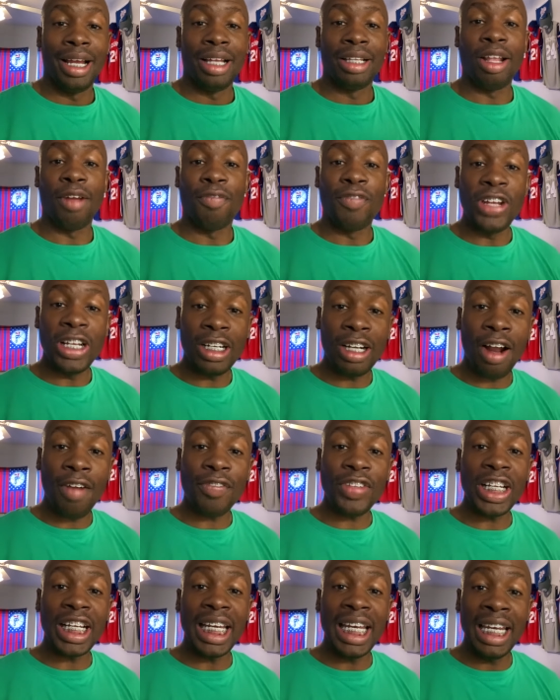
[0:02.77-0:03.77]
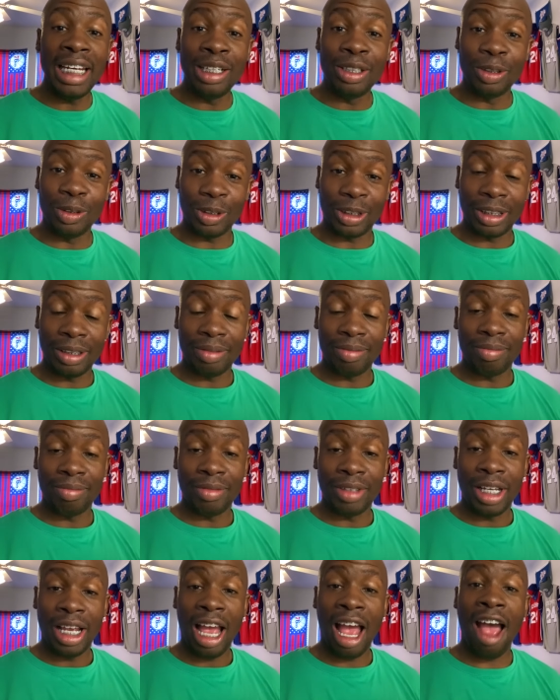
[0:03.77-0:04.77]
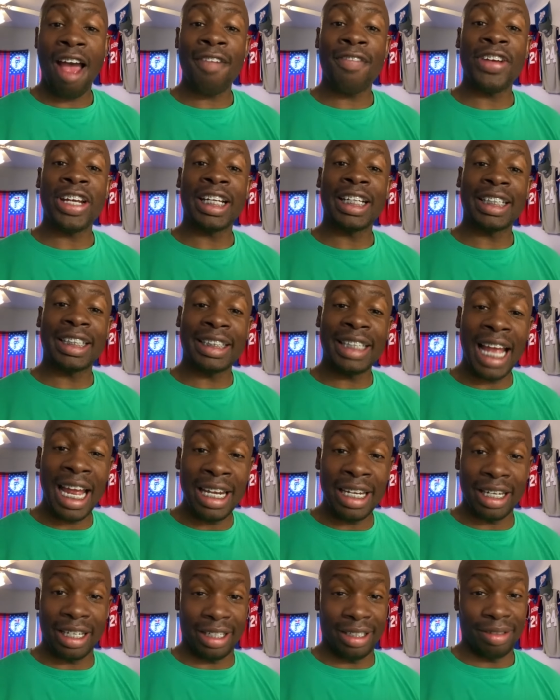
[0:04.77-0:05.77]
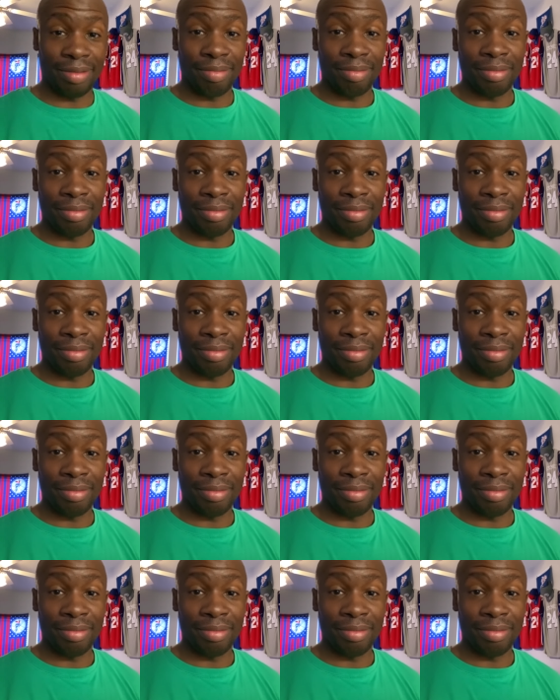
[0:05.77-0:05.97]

The Philadelphia Eagles have extended